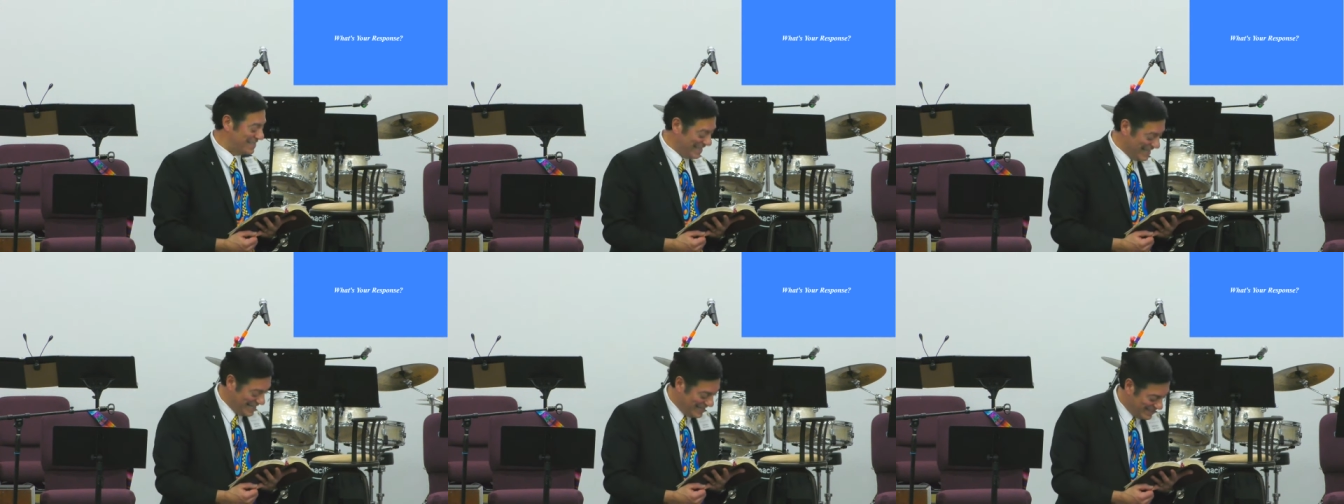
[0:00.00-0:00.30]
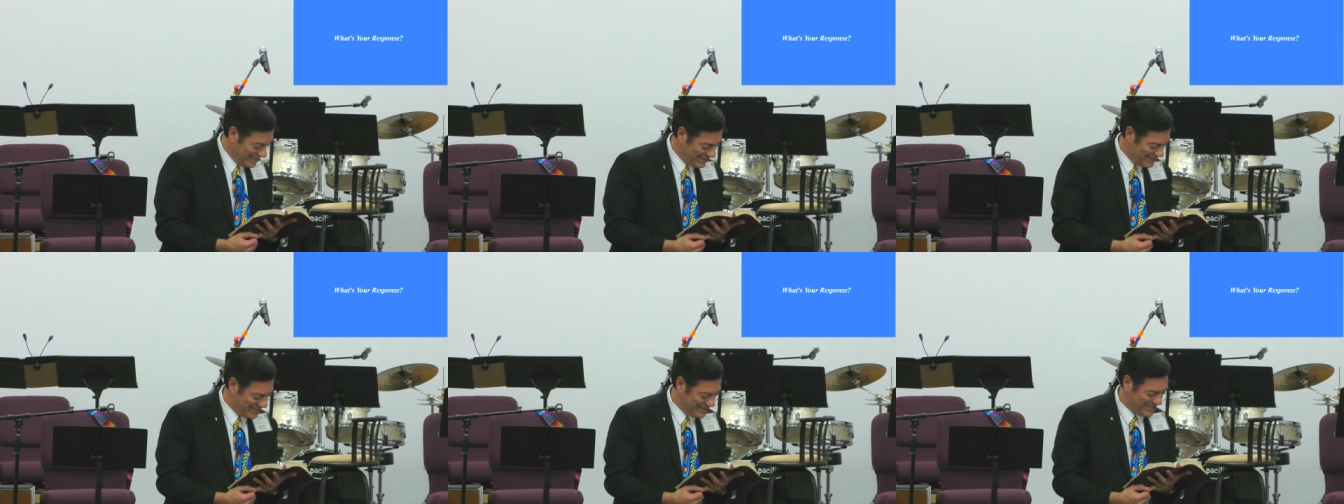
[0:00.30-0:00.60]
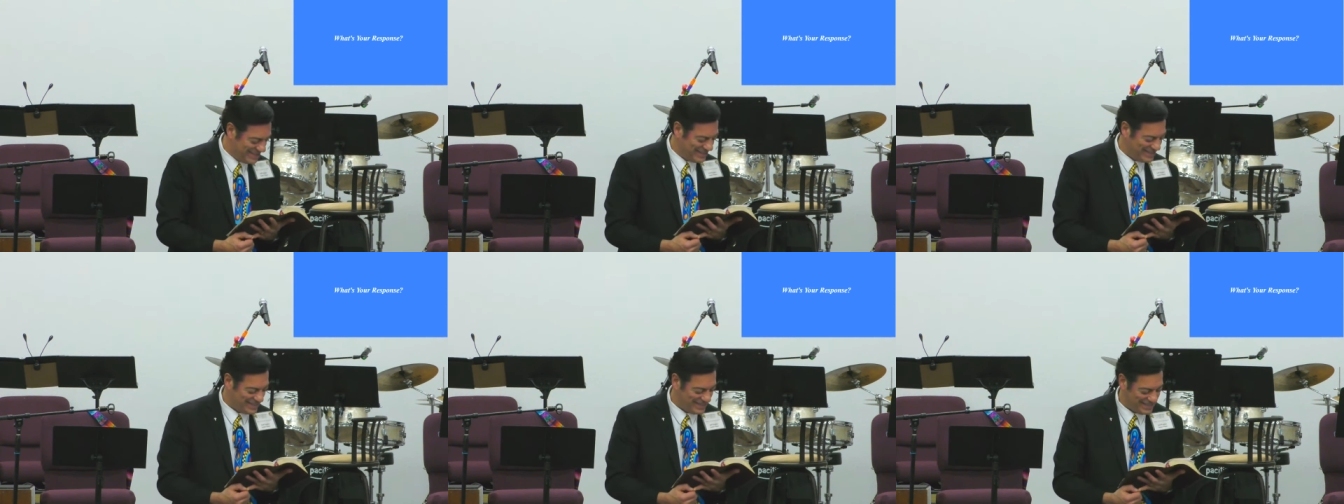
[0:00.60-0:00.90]

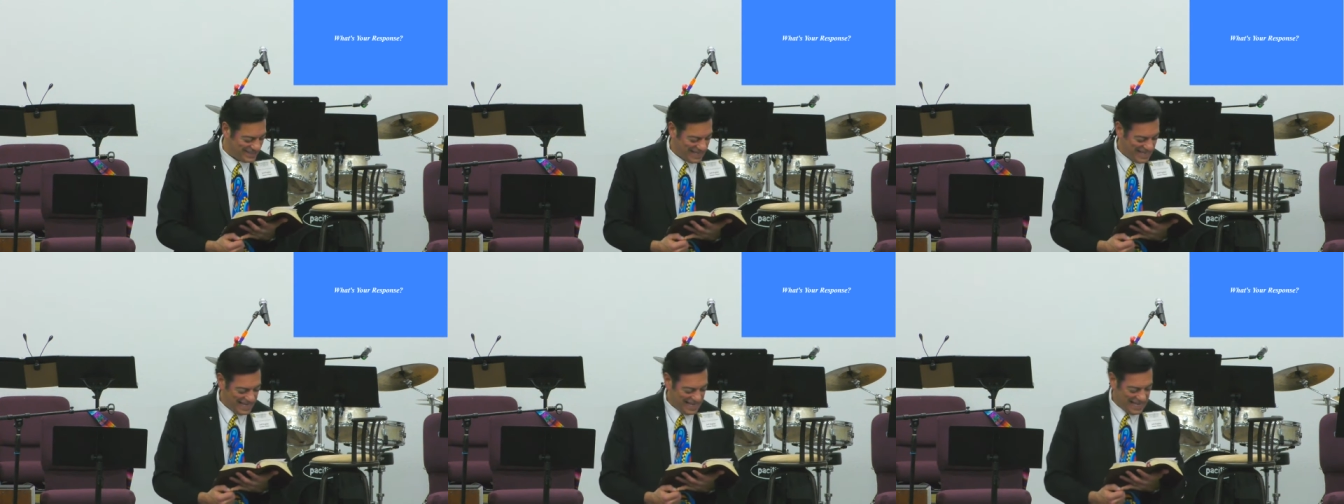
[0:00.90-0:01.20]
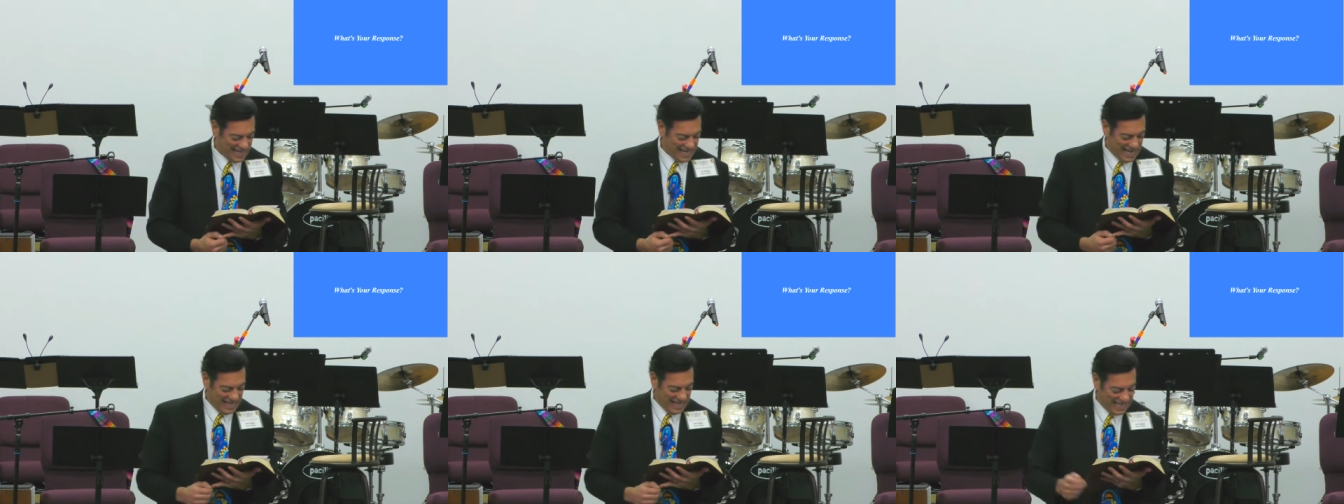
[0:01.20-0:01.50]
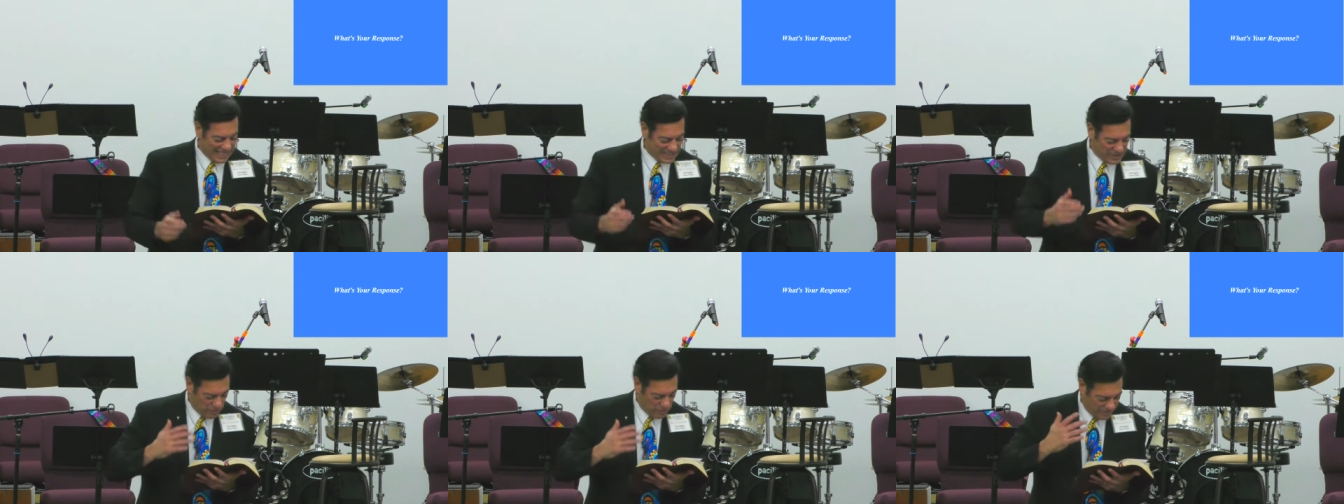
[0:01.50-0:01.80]
is, and
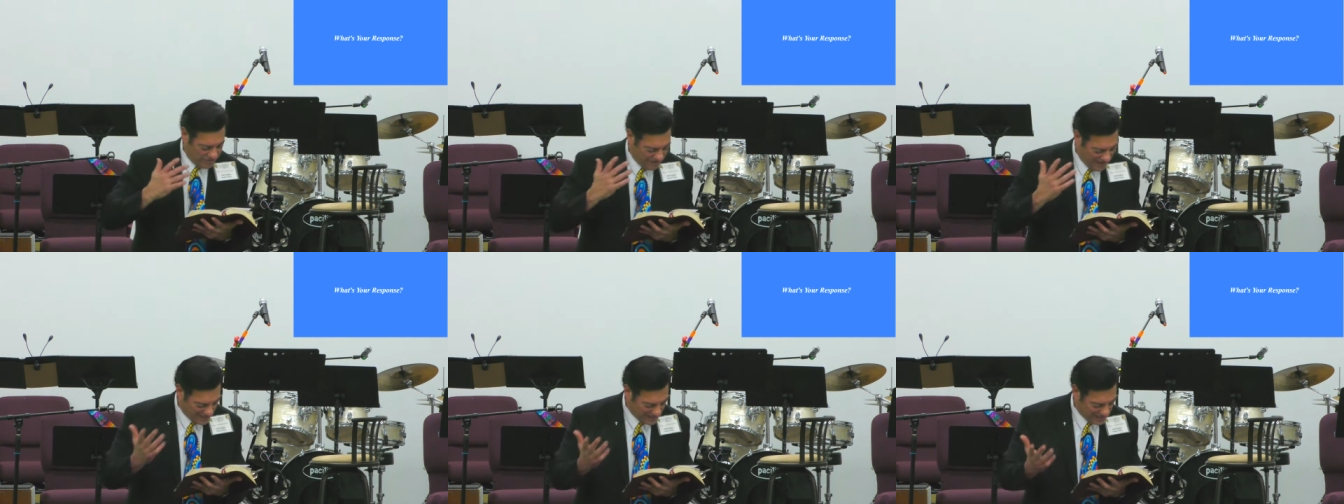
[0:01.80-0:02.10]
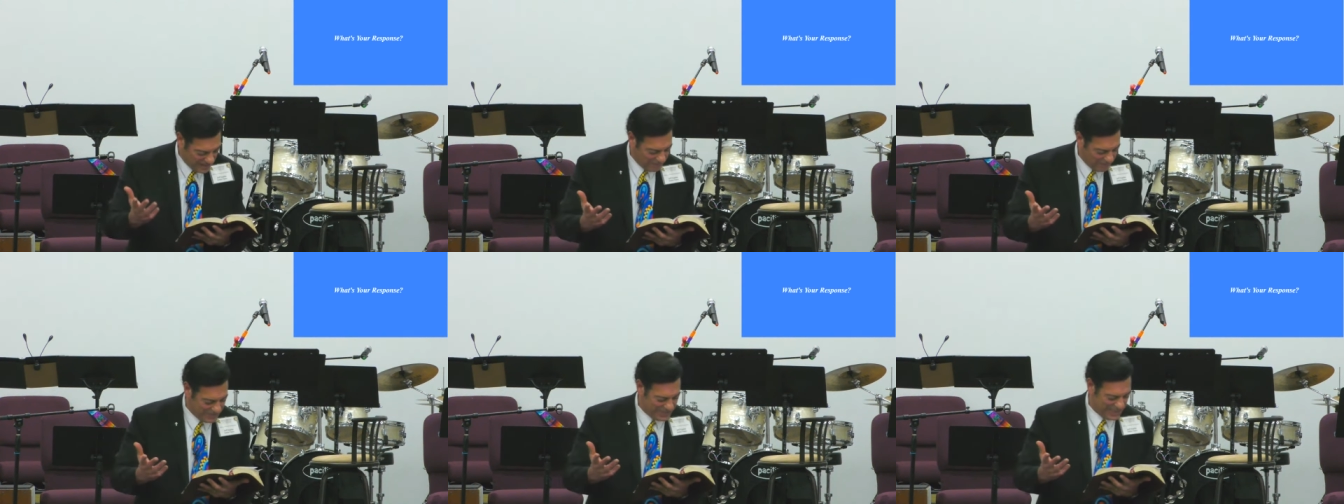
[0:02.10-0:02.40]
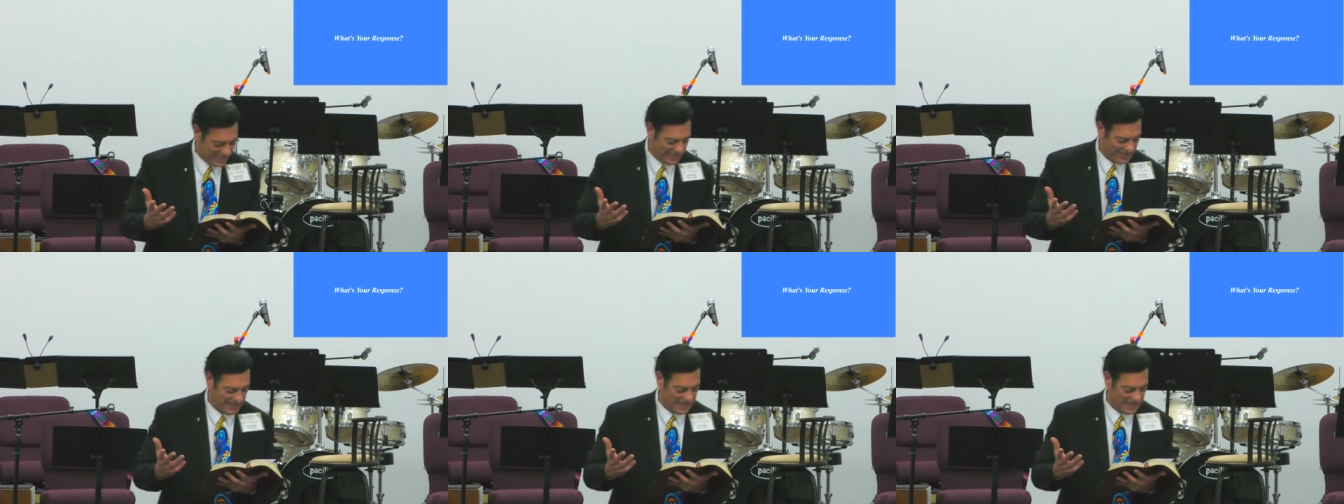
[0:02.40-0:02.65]
that's where faith comes in.